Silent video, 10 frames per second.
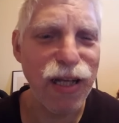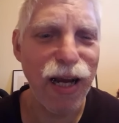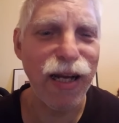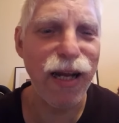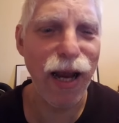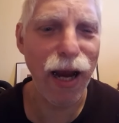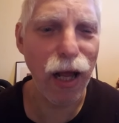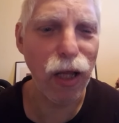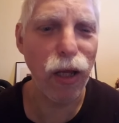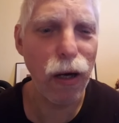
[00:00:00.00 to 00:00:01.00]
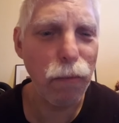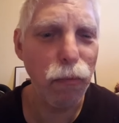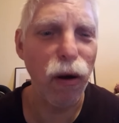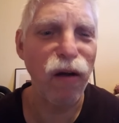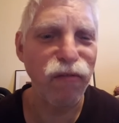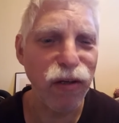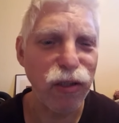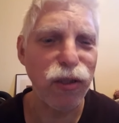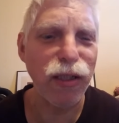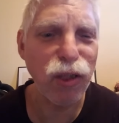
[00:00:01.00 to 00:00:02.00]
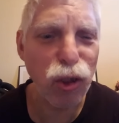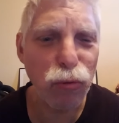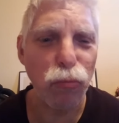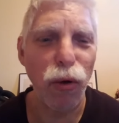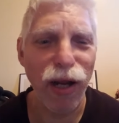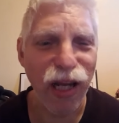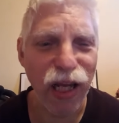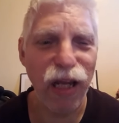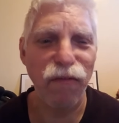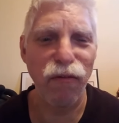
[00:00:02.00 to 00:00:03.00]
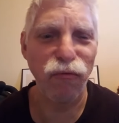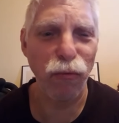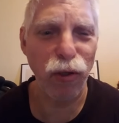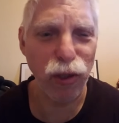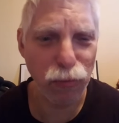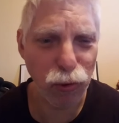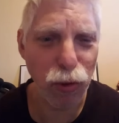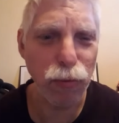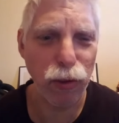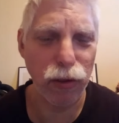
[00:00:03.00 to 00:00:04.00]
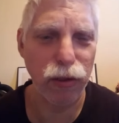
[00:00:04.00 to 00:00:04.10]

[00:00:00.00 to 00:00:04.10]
a day clear profit just to break even from your subscriptions.